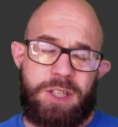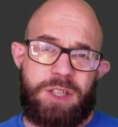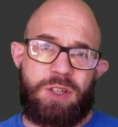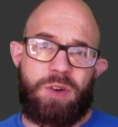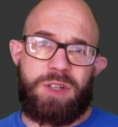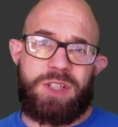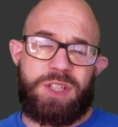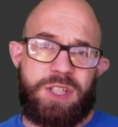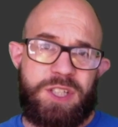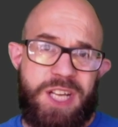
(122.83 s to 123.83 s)
God is
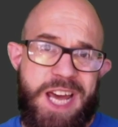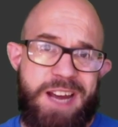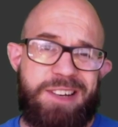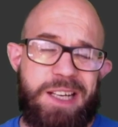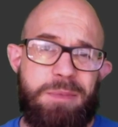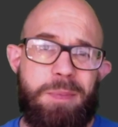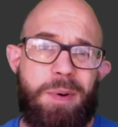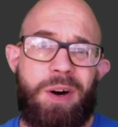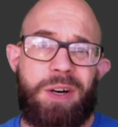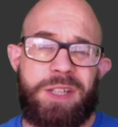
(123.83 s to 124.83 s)
just tearing him
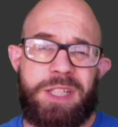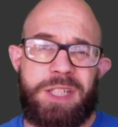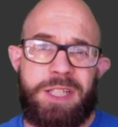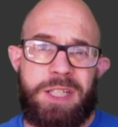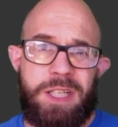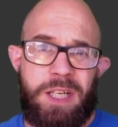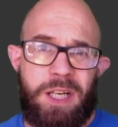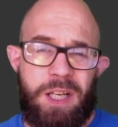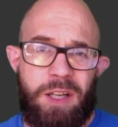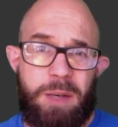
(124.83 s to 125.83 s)
apart
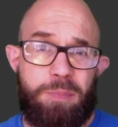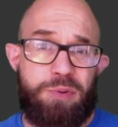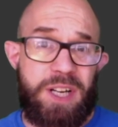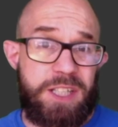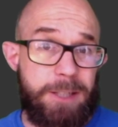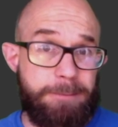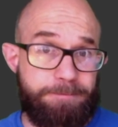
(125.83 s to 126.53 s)
like a predator.